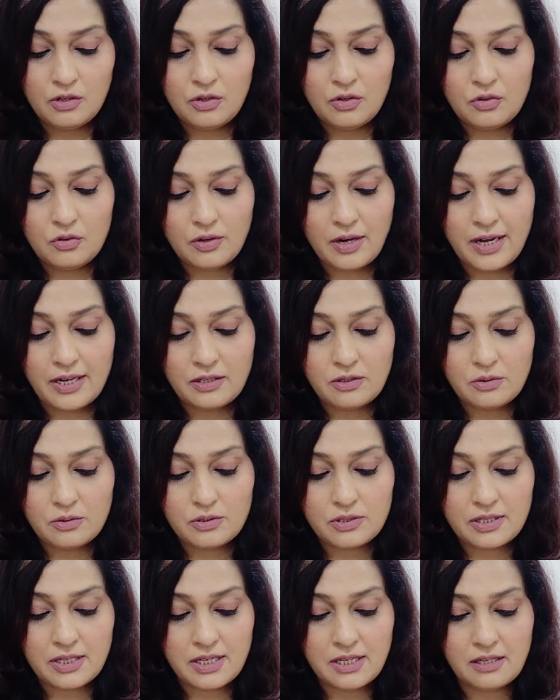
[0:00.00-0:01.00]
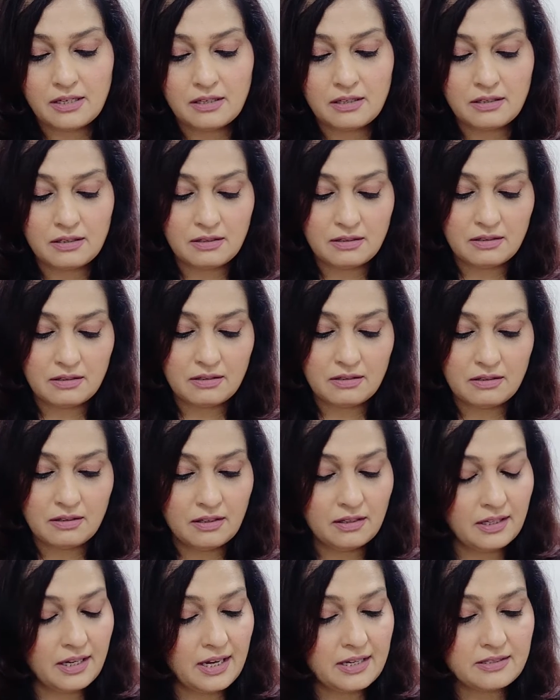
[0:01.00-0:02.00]
You're trying to seek,
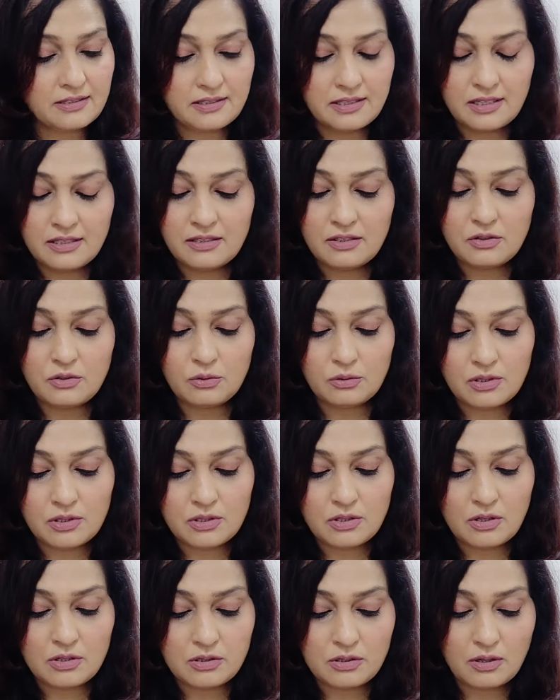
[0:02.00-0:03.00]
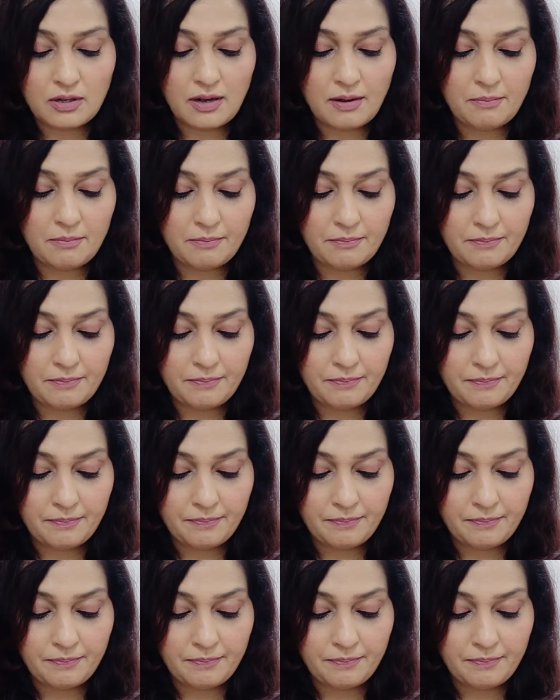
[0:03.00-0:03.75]
again, seek the truth has also come.